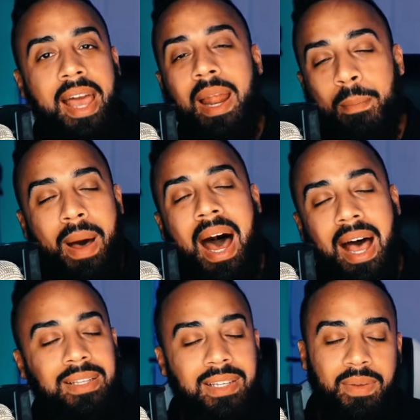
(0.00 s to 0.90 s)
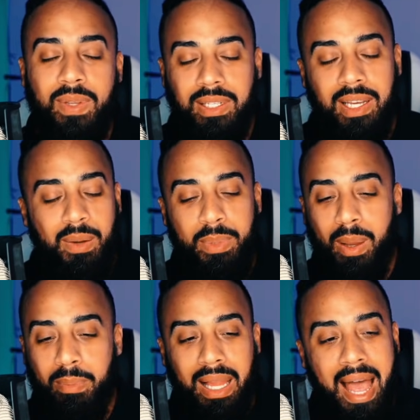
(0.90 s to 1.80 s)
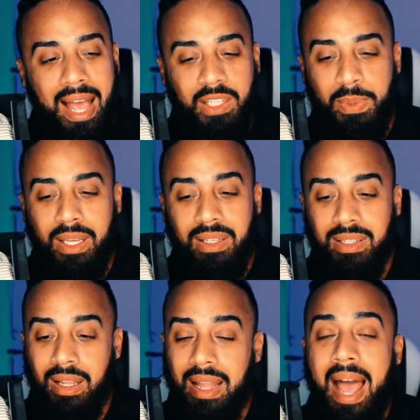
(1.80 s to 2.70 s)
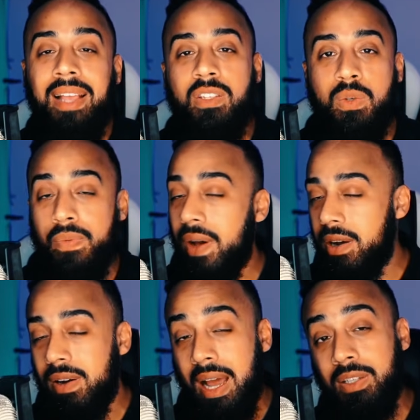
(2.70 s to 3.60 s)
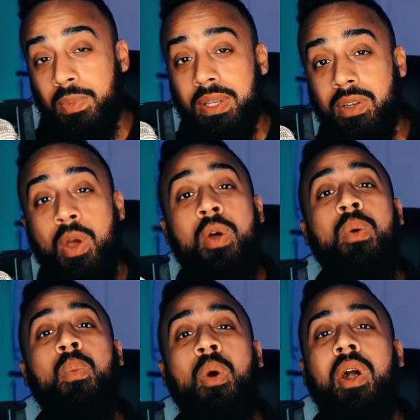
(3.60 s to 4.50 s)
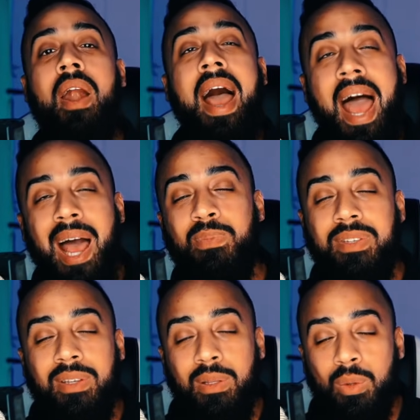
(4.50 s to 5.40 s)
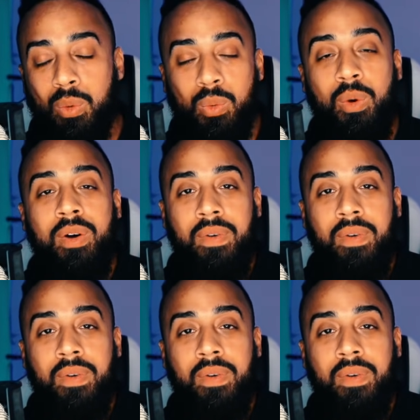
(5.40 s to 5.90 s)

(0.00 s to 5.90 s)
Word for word: And I'm positive it's gonna be a blast because the last two fighter announcements were absolute